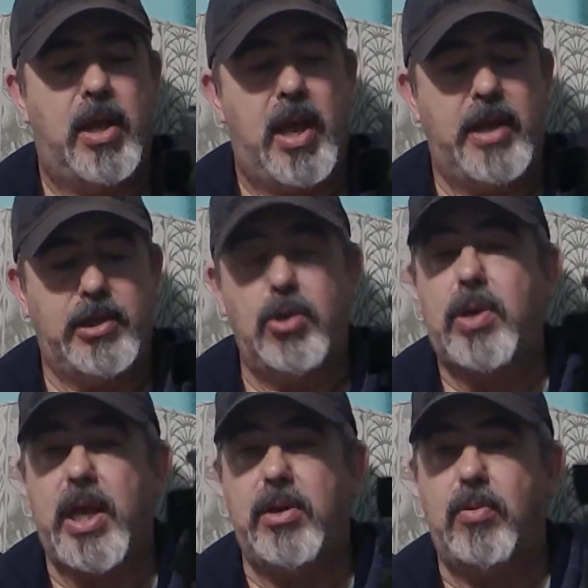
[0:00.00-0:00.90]
And you
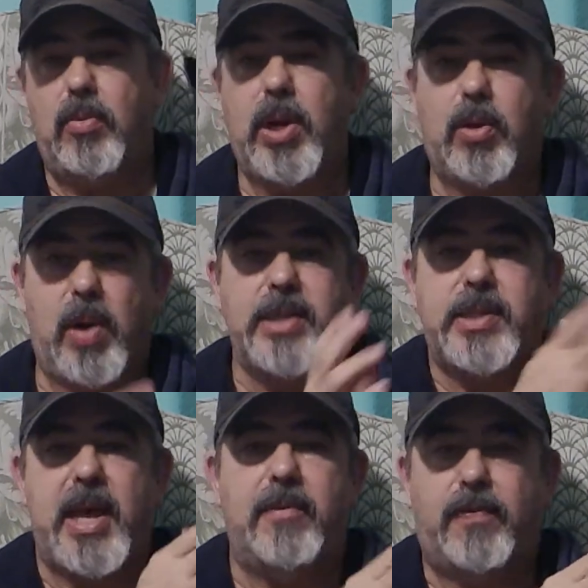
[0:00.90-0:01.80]
can
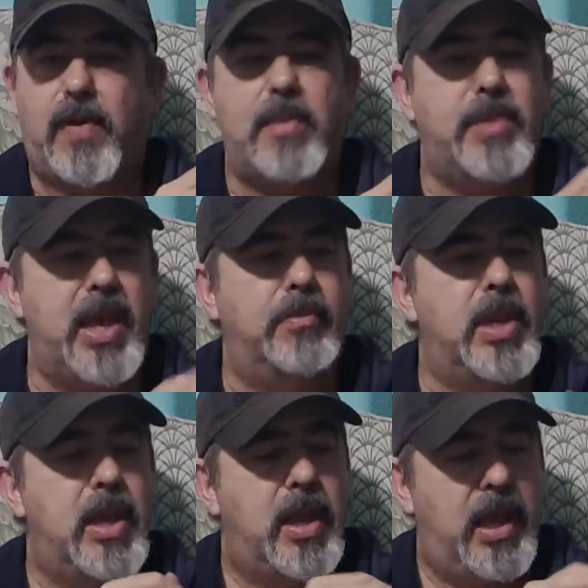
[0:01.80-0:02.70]
request that from them
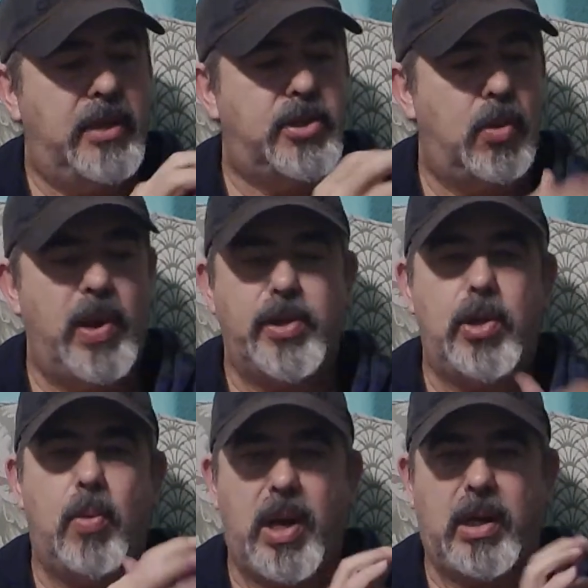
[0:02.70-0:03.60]
as to whether
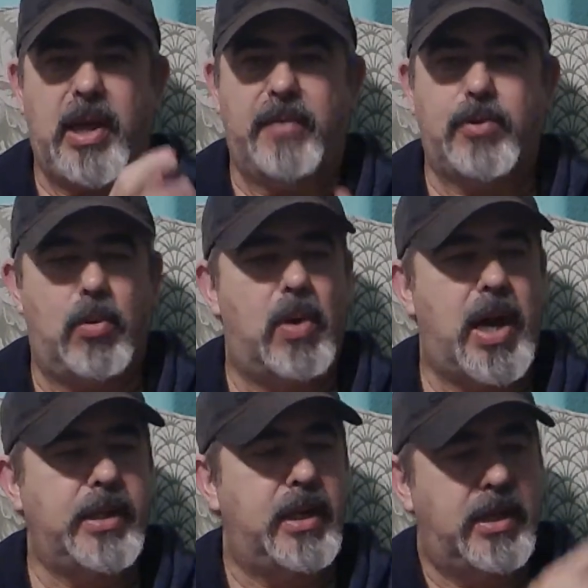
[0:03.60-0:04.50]
you want a left or
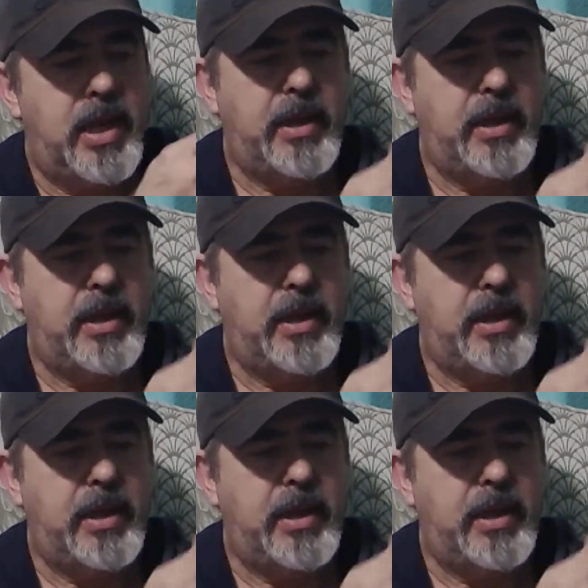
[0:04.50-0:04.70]
right, and